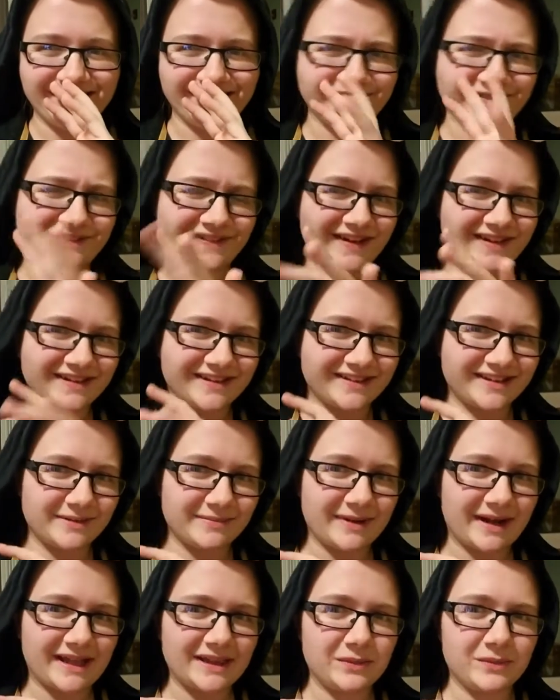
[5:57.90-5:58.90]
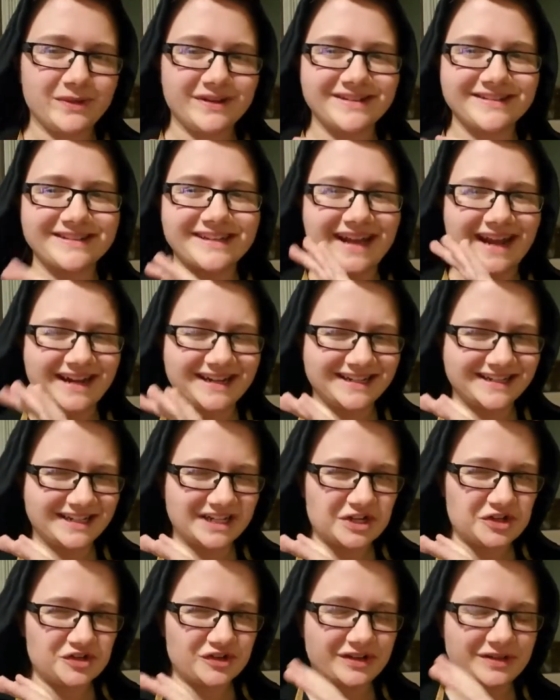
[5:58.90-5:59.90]
falling asleep behind the wheel, kind of
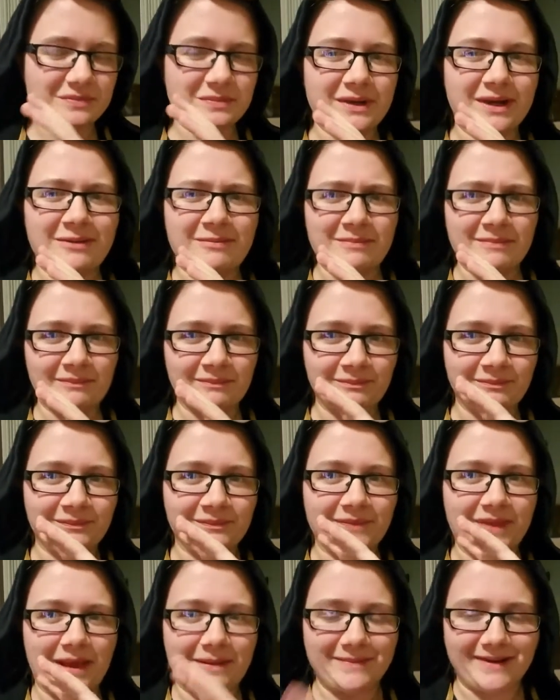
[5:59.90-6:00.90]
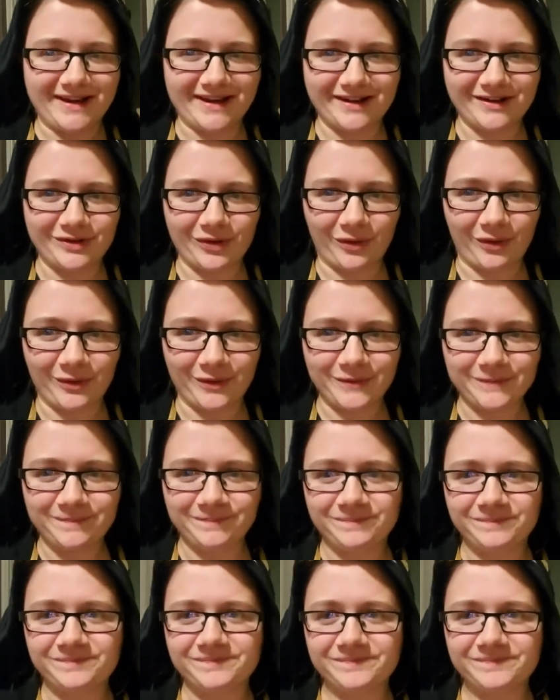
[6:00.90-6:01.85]
dangerous, but I made it in total.